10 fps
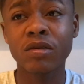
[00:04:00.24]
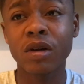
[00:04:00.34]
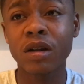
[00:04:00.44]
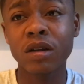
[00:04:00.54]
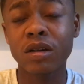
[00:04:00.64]

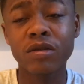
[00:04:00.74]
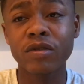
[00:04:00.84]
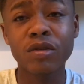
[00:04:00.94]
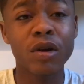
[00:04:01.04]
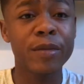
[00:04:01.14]
don't I, I don't
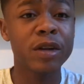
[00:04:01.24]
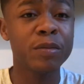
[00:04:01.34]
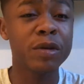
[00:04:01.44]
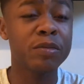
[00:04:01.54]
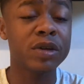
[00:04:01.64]
even know how
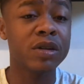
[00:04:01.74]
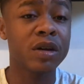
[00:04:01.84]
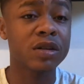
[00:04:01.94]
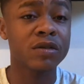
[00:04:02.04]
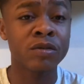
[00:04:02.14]
many people he
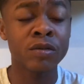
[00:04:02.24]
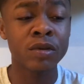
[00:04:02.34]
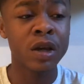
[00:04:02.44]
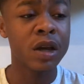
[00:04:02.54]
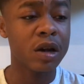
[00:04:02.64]
danced
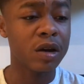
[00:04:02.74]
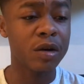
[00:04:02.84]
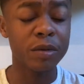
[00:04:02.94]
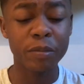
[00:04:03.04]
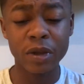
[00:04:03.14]
through
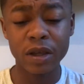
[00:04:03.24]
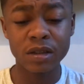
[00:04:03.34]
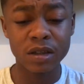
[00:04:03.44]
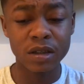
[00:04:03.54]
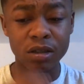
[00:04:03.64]
um, he
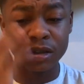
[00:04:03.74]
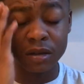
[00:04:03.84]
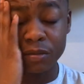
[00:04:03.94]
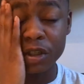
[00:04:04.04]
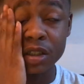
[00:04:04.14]
plays it into
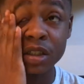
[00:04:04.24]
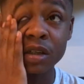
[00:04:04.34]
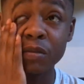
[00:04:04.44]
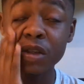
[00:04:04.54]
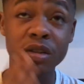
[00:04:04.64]

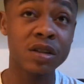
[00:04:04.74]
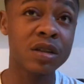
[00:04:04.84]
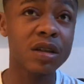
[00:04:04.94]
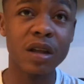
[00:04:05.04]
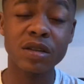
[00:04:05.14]
Amaechi.
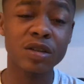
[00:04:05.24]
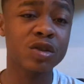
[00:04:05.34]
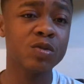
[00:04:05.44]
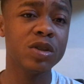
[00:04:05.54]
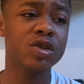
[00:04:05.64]
Amaechi, like, it's a
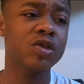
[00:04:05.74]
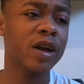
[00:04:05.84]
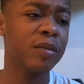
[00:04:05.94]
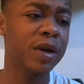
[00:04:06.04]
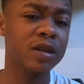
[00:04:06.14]
sweet
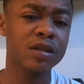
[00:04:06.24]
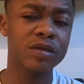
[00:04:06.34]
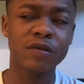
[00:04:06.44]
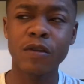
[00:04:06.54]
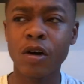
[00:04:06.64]
strike, man, into
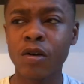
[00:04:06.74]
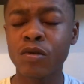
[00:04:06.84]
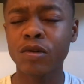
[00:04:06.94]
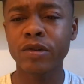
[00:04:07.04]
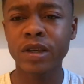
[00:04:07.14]
the far
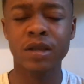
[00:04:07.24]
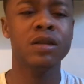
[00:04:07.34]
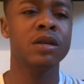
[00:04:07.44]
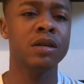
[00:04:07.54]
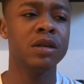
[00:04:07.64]
corner.
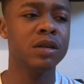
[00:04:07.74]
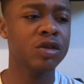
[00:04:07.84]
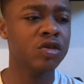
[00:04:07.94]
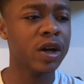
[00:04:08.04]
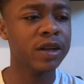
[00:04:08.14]
He, he, he
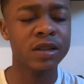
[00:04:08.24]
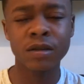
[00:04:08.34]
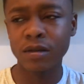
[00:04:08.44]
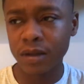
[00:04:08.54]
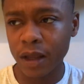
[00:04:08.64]
strikes
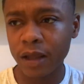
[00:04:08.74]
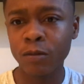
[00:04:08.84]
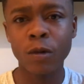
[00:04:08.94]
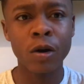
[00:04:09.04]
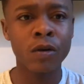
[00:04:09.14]
it dead
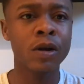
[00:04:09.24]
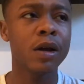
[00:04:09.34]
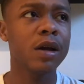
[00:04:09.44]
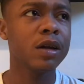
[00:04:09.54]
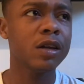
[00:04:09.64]
well.
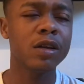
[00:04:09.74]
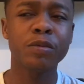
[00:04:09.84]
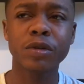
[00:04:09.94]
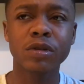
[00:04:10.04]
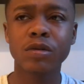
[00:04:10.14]

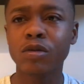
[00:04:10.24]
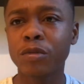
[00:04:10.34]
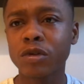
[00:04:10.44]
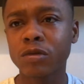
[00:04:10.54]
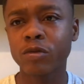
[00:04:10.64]
Keeper's
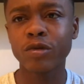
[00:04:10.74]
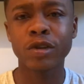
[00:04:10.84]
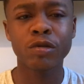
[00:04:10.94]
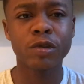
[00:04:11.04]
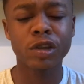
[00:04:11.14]
almost
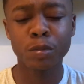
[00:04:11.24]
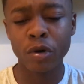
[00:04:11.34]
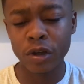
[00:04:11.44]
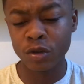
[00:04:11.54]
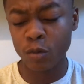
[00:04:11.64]
rooted to his
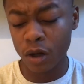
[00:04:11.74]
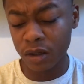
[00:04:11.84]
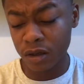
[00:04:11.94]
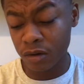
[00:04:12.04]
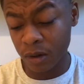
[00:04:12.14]
spot. It's
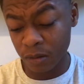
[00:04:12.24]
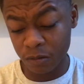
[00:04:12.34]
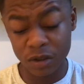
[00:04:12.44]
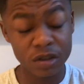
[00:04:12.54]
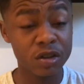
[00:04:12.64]
1 0,
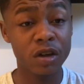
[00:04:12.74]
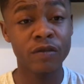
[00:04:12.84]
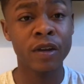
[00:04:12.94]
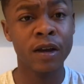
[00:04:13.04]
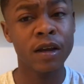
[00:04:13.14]
and we
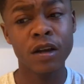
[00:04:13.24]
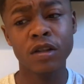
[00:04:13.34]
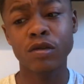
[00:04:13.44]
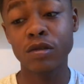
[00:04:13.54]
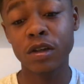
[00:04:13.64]
deserve that.
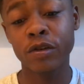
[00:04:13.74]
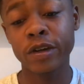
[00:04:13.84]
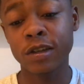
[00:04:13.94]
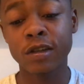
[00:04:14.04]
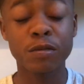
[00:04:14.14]
The only
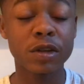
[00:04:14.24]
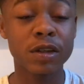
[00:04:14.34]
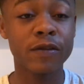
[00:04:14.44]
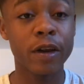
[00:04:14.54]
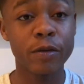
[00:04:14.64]
criticism
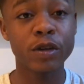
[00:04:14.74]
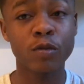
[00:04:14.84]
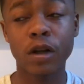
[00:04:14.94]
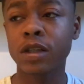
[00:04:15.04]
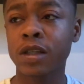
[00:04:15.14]
is, if there is
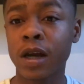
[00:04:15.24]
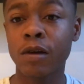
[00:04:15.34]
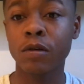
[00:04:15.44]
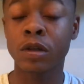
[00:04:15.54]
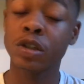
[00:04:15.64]
one, is
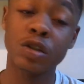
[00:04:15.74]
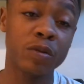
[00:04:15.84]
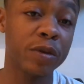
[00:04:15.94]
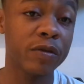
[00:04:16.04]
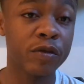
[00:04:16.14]
that it should
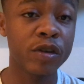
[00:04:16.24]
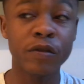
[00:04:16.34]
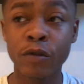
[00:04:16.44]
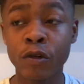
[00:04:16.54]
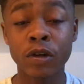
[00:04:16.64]
have been 3
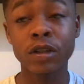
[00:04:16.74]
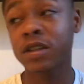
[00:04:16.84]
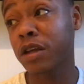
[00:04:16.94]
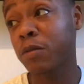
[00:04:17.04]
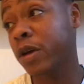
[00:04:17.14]
4 in the
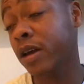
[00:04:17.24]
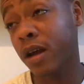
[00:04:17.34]
same way,